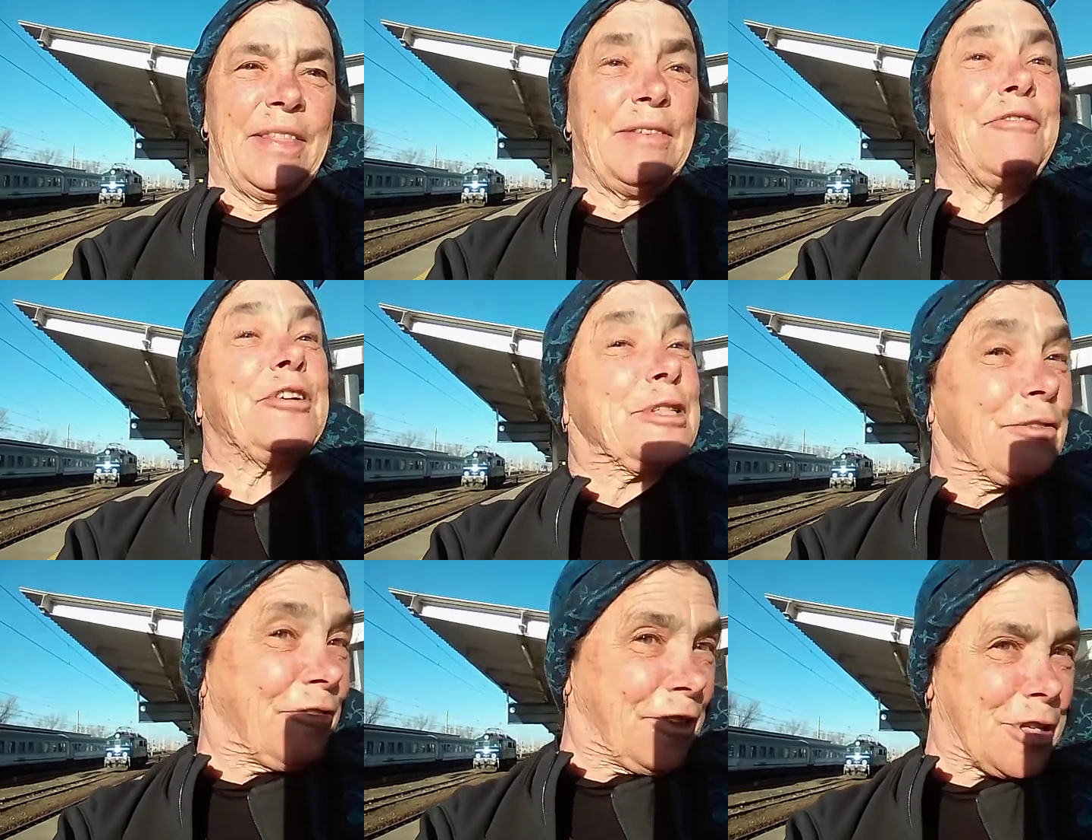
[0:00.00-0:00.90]
the
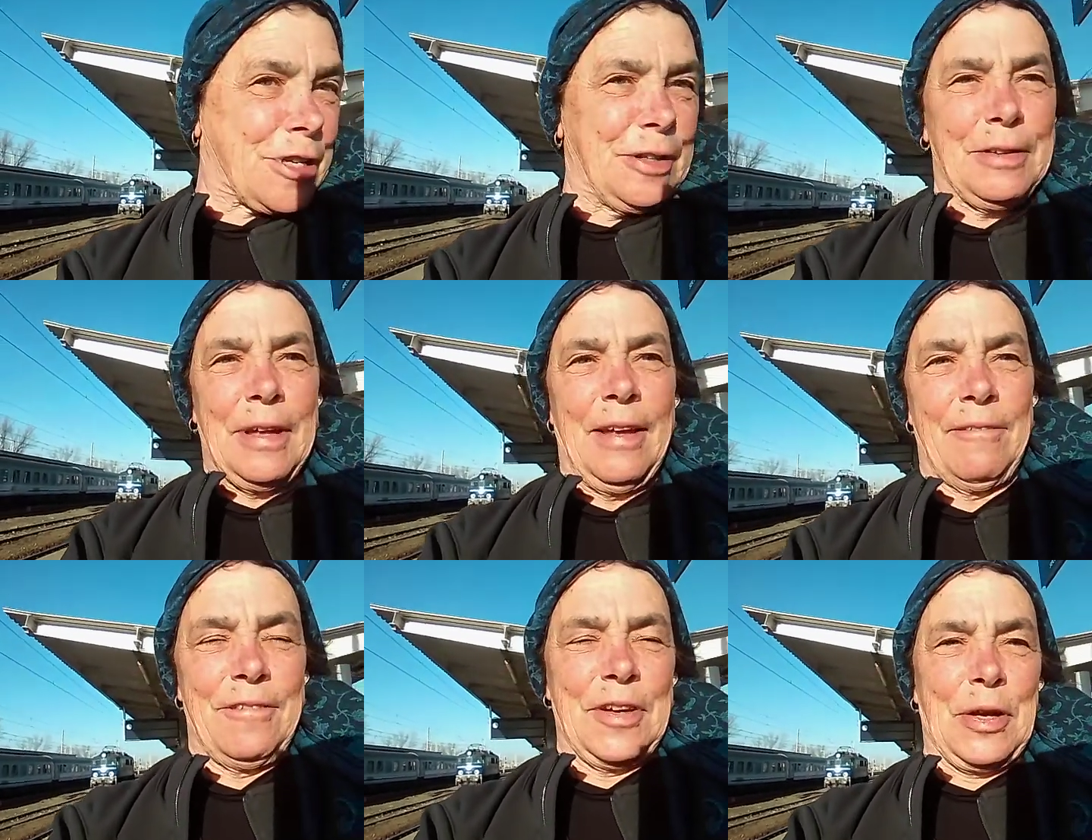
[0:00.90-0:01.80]
first official
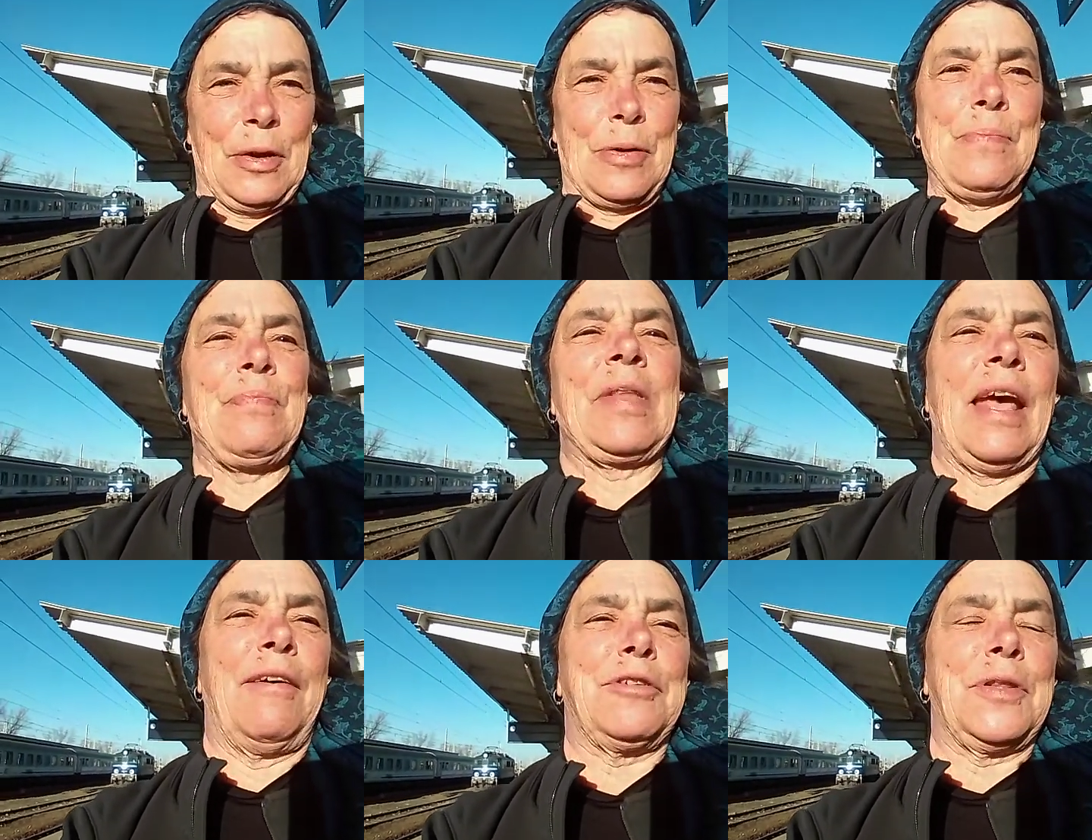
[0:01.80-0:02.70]
video
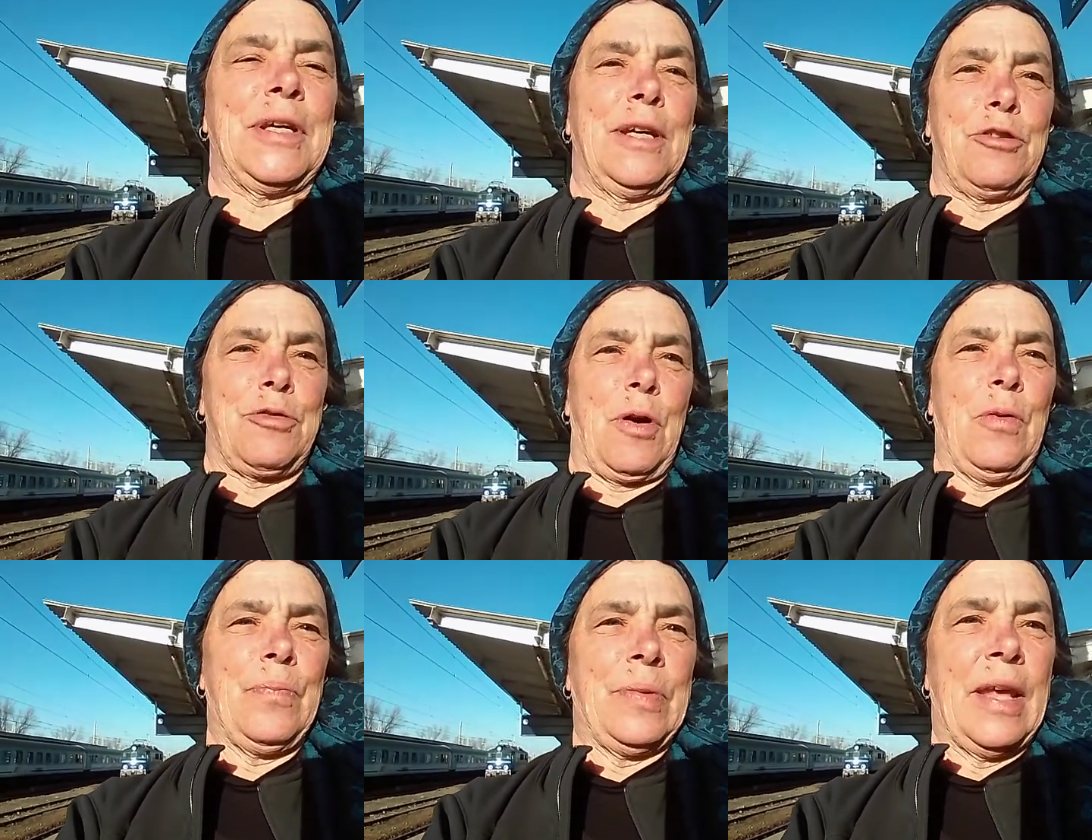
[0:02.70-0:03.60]
after the
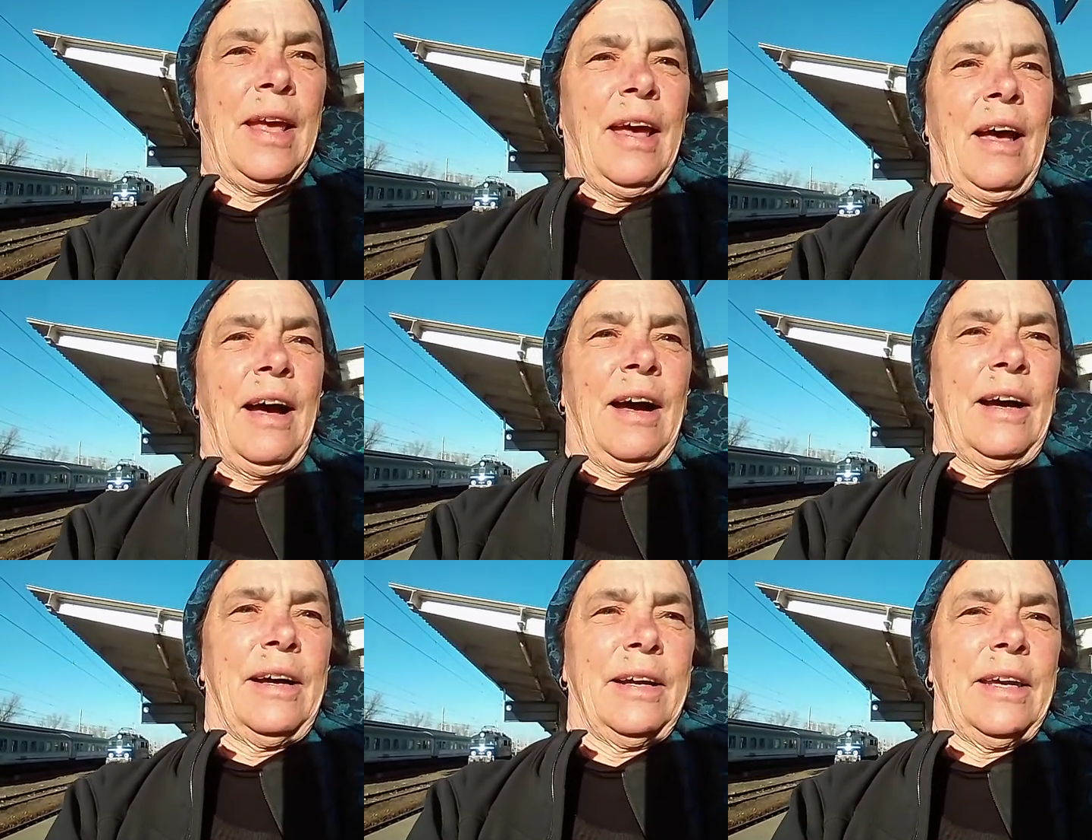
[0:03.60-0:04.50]
intro.
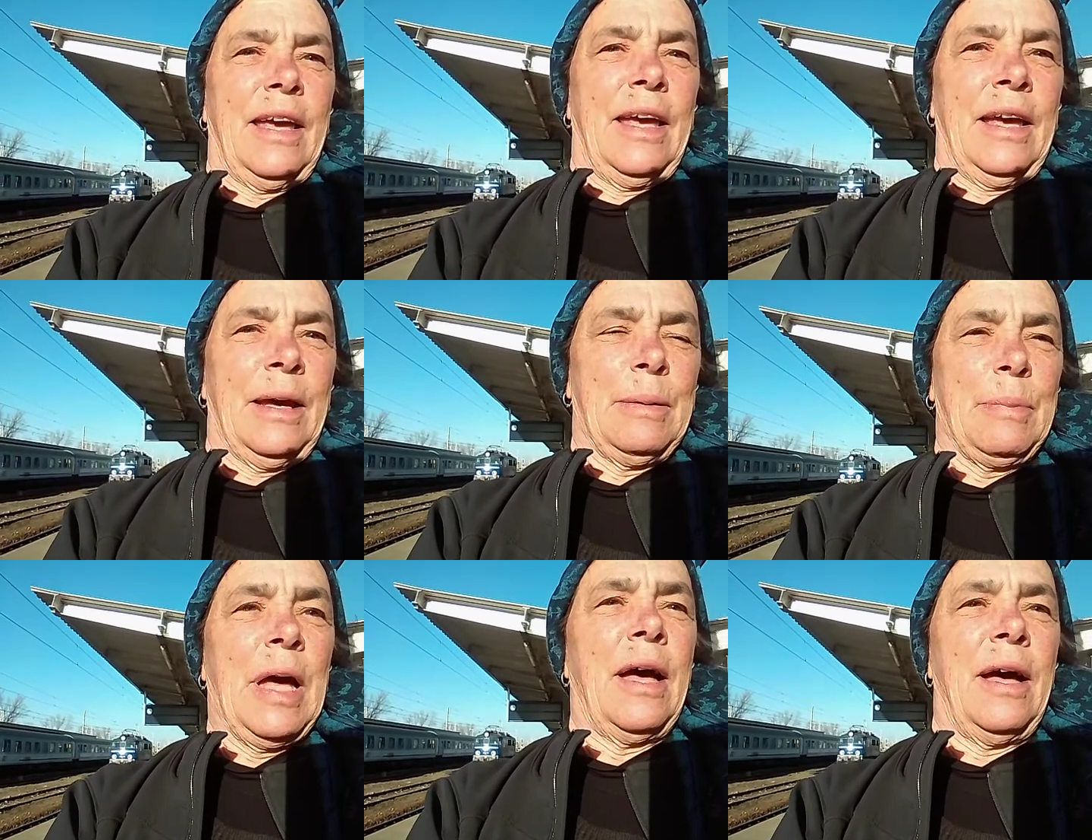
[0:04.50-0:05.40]
I am
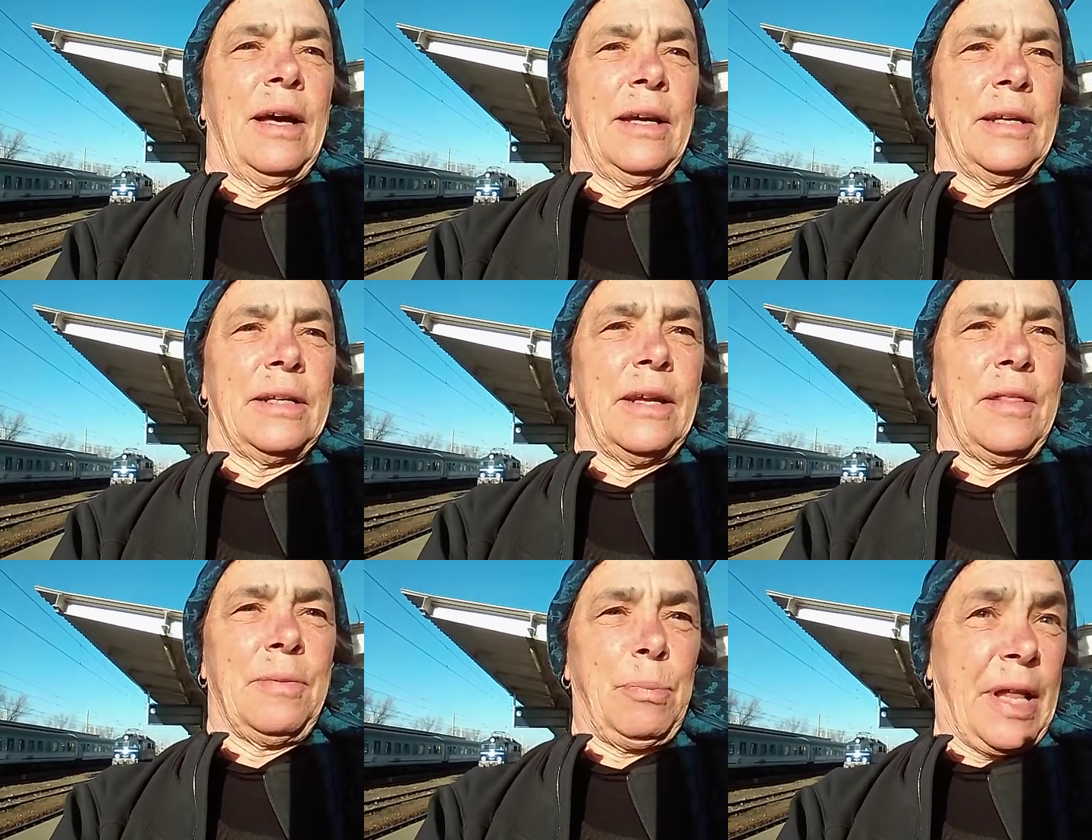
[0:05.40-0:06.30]

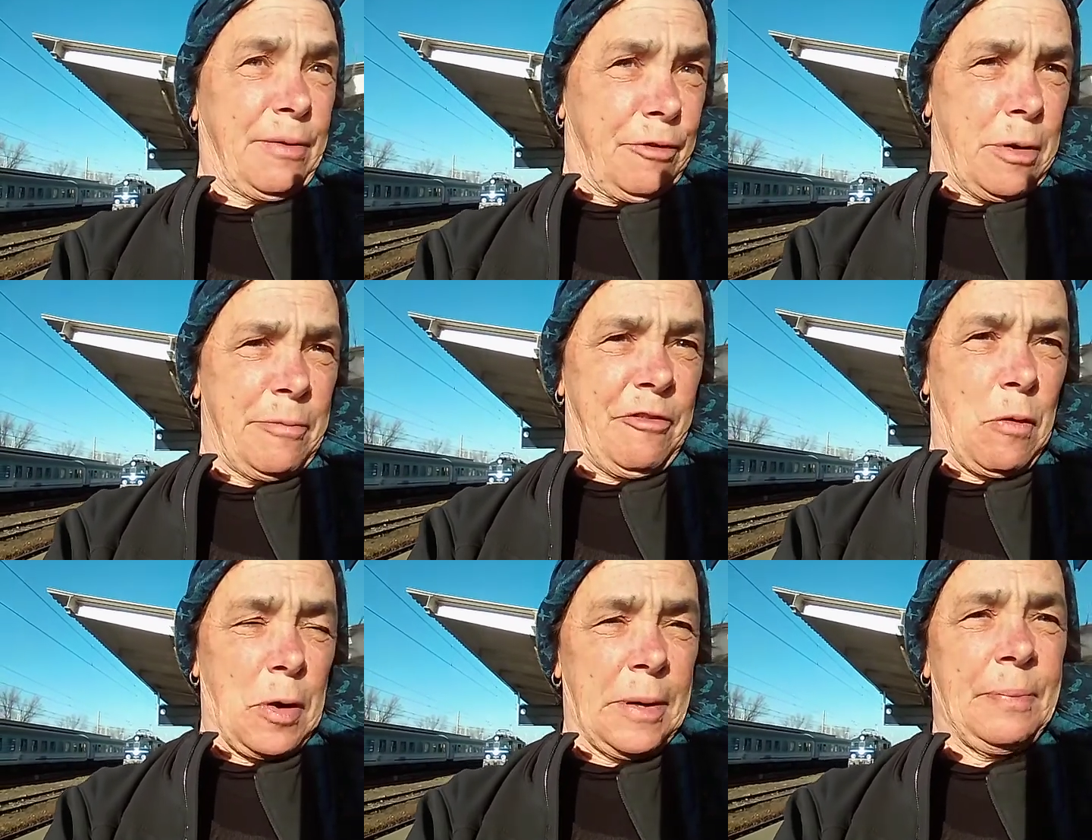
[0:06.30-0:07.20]
on platform
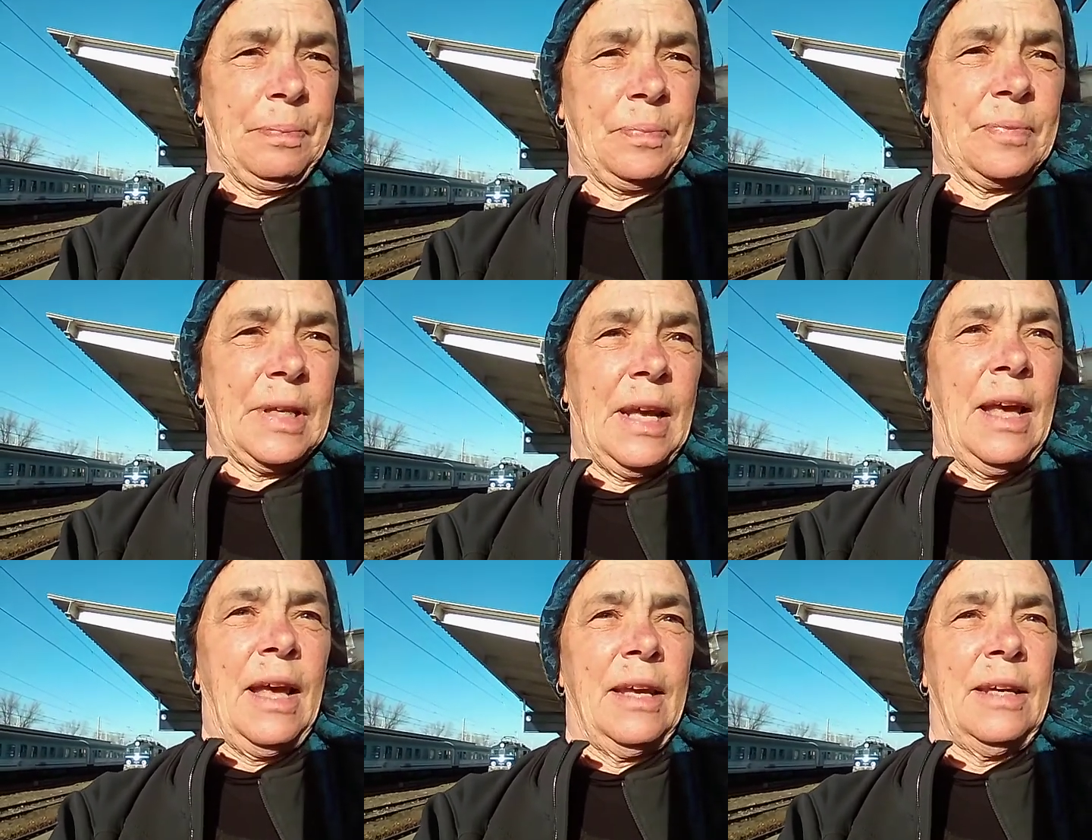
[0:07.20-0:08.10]
4
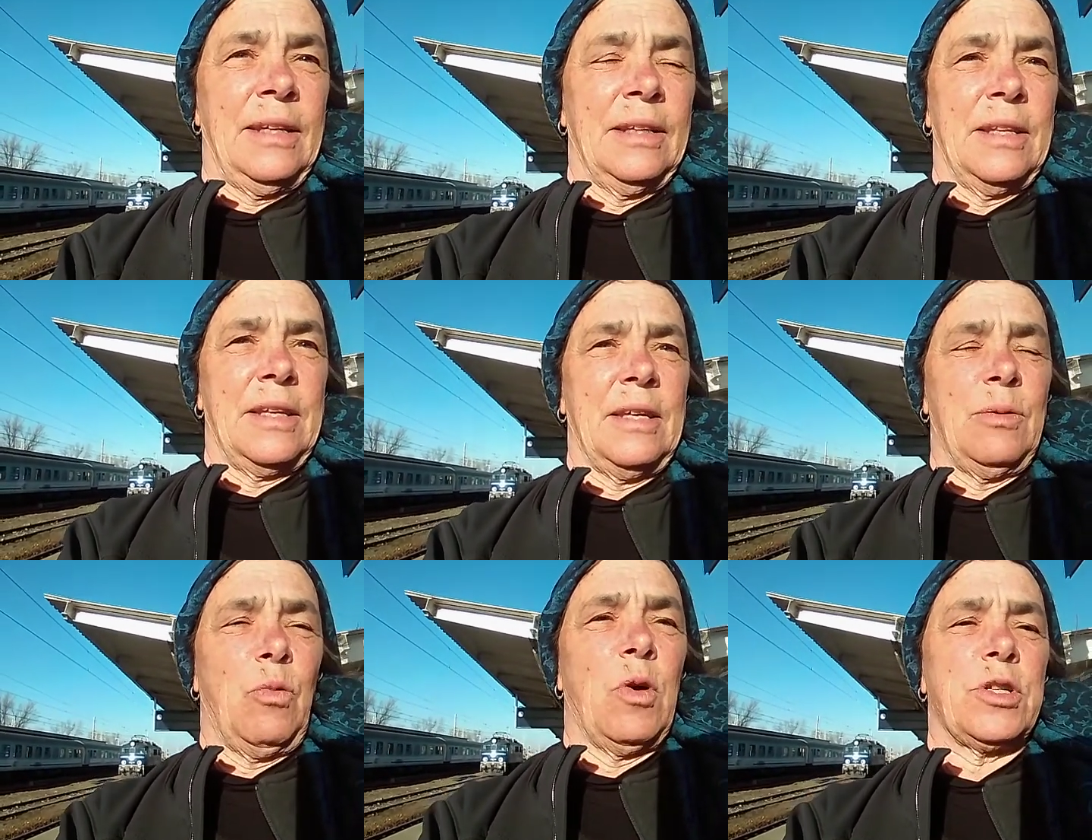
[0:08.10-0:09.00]
in the
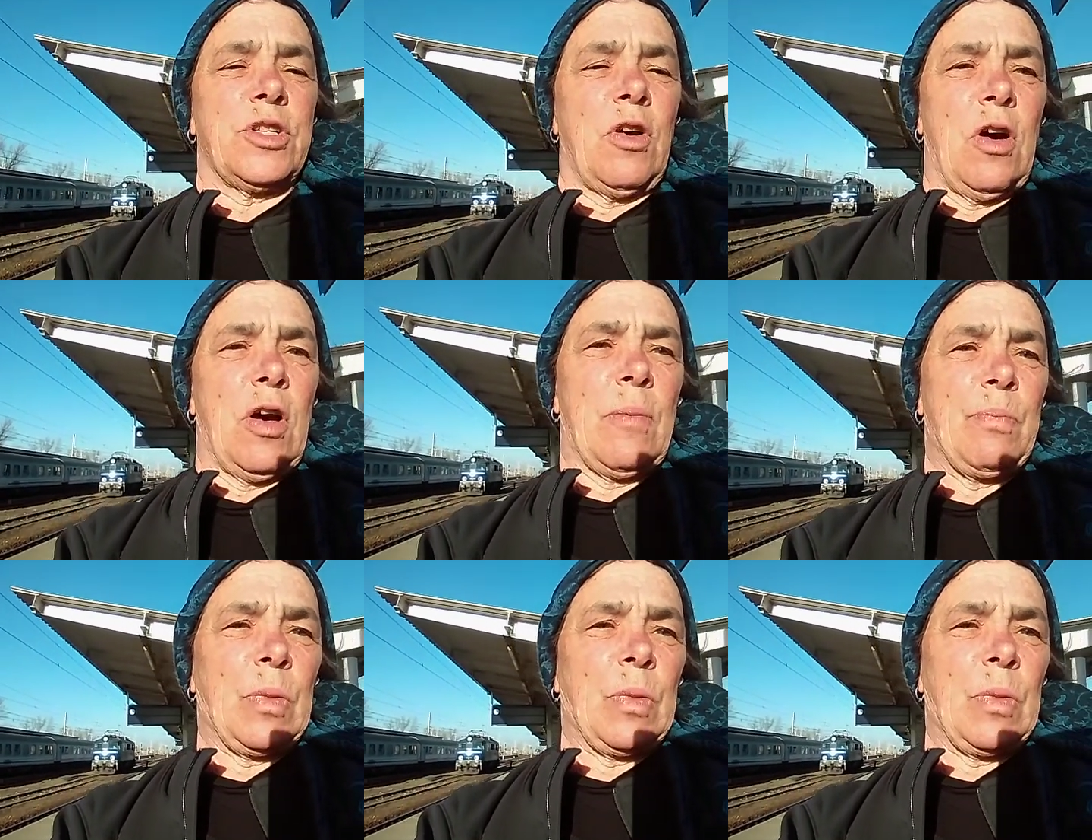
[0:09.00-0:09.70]
Warsaw